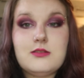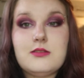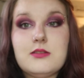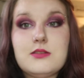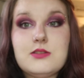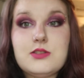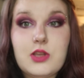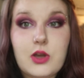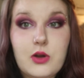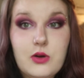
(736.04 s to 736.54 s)

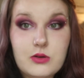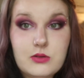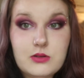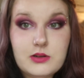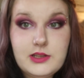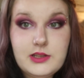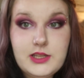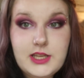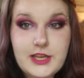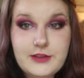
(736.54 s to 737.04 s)
So
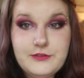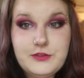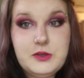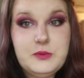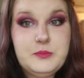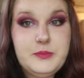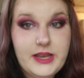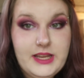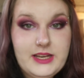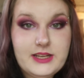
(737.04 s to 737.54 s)
if you
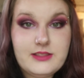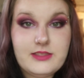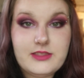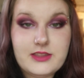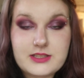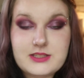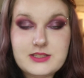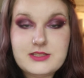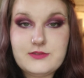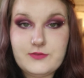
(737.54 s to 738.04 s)
made it
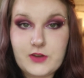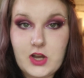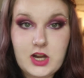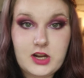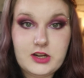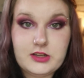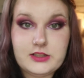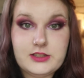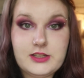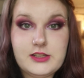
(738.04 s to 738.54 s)
this
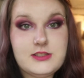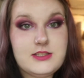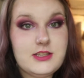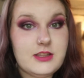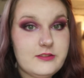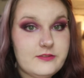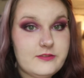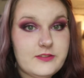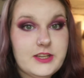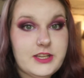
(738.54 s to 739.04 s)
far into
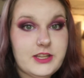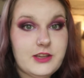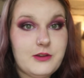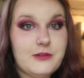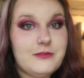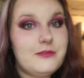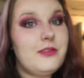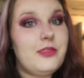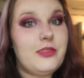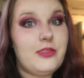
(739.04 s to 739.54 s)
the
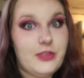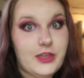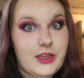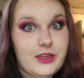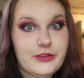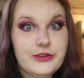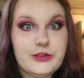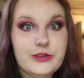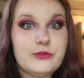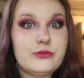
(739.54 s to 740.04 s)
video,
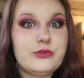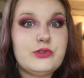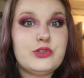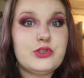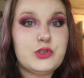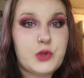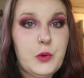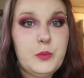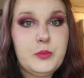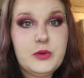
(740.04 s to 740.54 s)
thank you
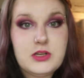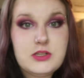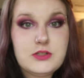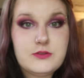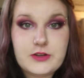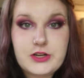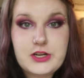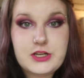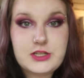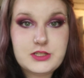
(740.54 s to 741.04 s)
so much
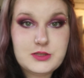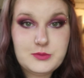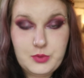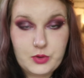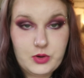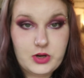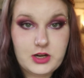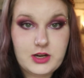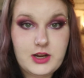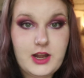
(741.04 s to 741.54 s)
for your
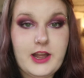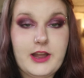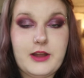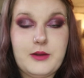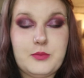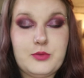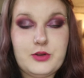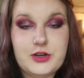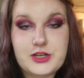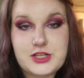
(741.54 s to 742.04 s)
support. I
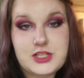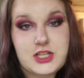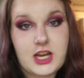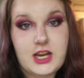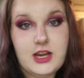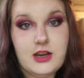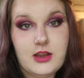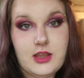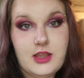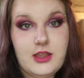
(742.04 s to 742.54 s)

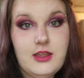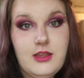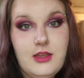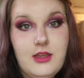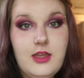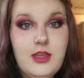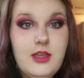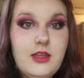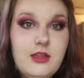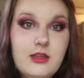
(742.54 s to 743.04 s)
appreciate it.
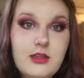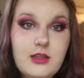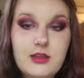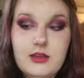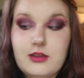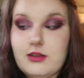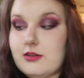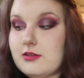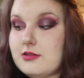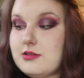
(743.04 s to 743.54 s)

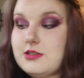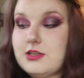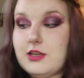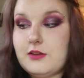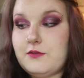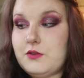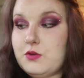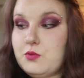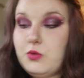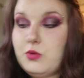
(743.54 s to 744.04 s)
And
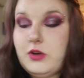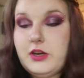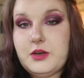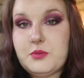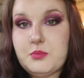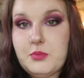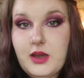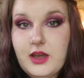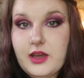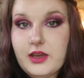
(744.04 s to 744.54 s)
if you
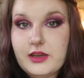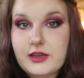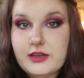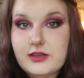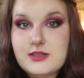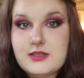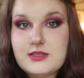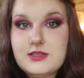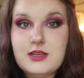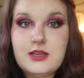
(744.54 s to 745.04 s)
wouldn't
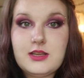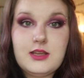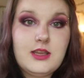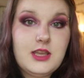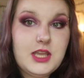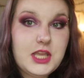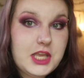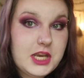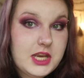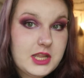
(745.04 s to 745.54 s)
mind
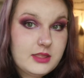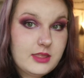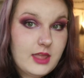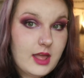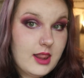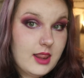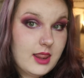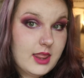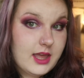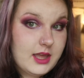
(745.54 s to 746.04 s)
hitting
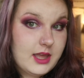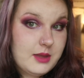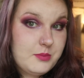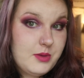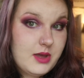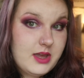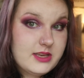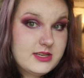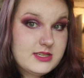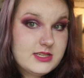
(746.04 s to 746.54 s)
that like
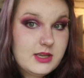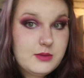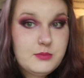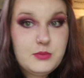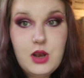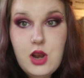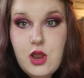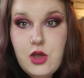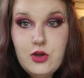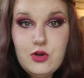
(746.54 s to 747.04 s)
button down
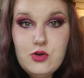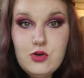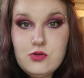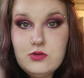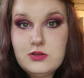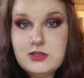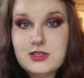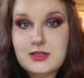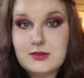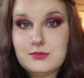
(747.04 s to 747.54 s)
below,
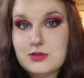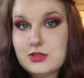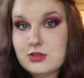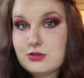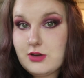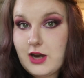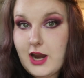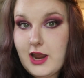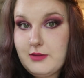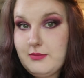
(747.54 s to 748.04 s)

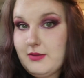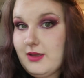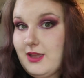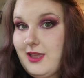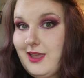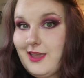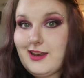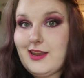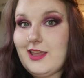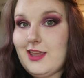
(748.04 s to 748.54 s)

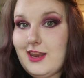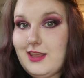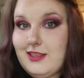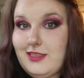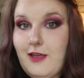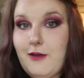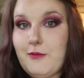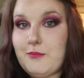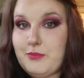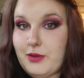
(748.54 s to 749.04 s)
subscribing, and hitting
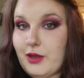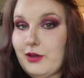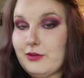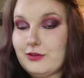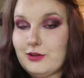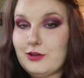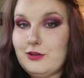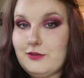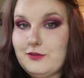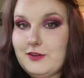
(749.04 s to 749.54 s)
that bell
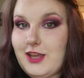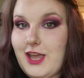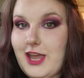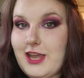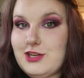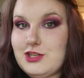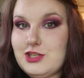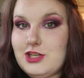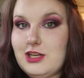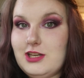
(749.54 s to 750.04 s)

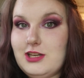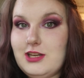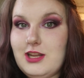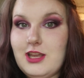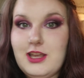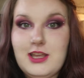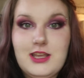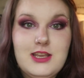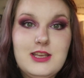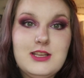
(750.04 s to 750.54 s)
notification
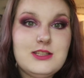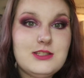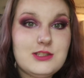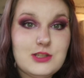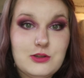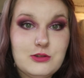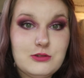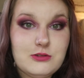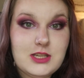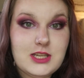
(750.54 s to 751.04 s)
so
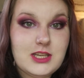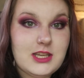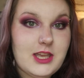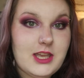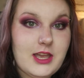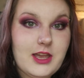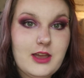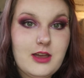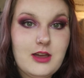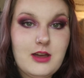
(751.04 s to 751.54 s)
you can
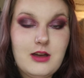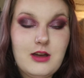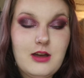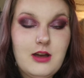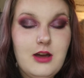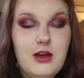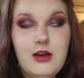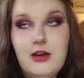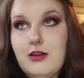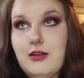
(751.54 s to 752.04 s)
get
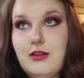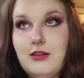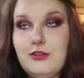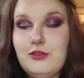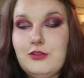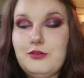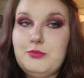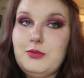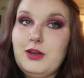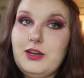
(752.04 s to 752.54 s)

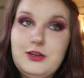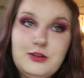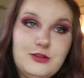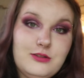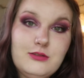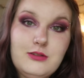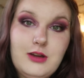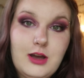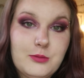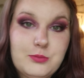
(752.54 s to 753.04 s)
all of my
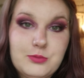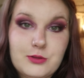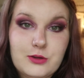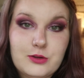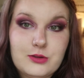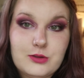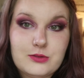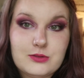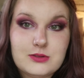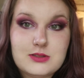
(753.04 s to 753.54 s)
new
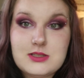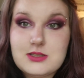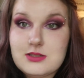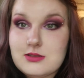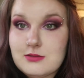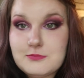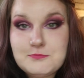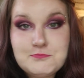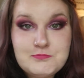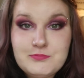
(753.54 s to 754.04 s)

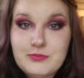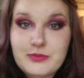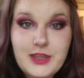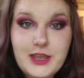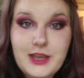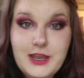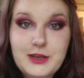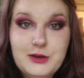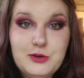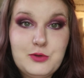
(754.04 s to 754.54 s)
uploads
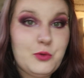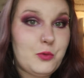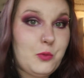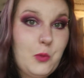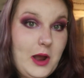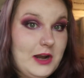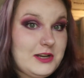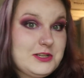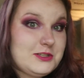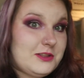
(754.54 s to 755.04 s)
and
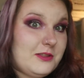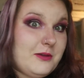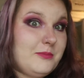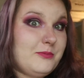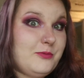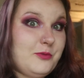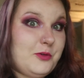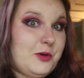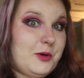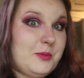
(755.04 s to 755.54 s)
watch
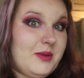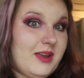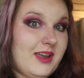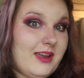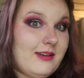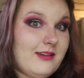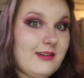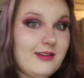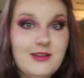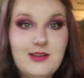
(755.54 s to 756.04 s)
them for
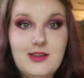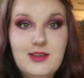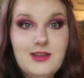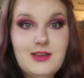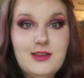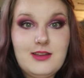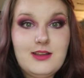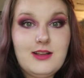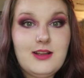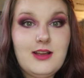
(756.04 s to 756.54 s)
me.
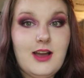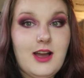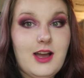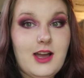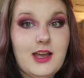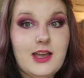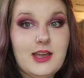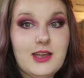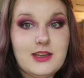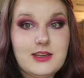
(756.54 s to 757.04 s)

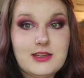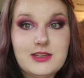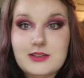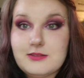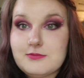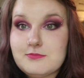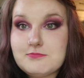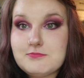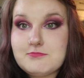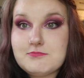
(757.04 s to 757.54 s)

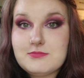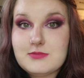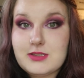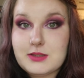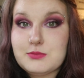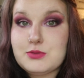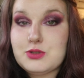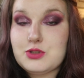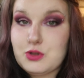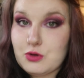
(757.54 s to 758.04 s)
I
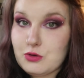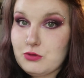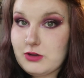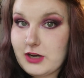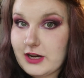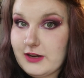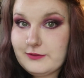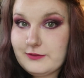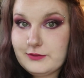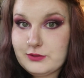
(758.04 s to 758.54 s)
am so
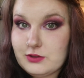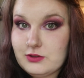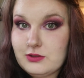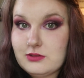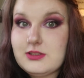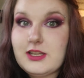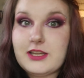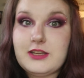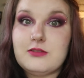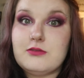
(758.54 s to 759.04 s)
grateful
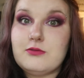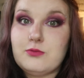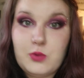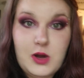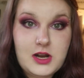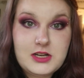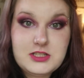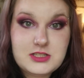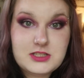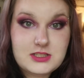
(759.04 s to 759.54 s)
that you've
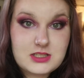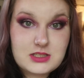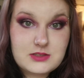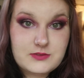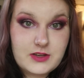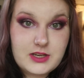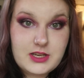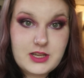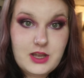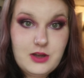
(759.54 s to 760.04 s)
watched this
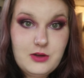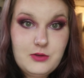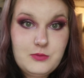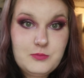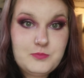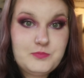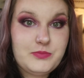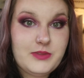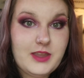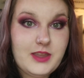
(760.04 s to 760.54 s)
video,
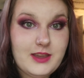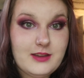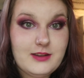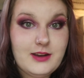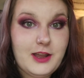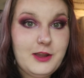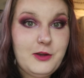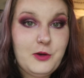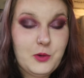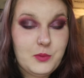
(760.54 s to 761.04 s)
and
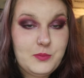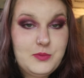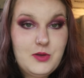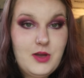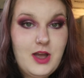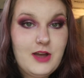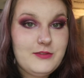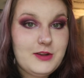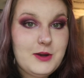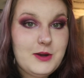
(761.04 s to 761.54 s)
I hope you
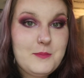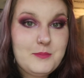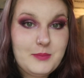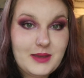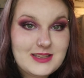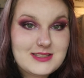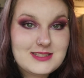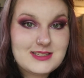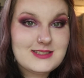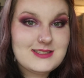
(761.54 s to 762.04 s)
have an
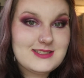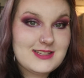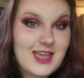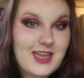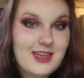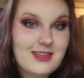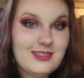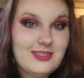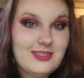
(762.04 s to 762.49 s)
amazing day.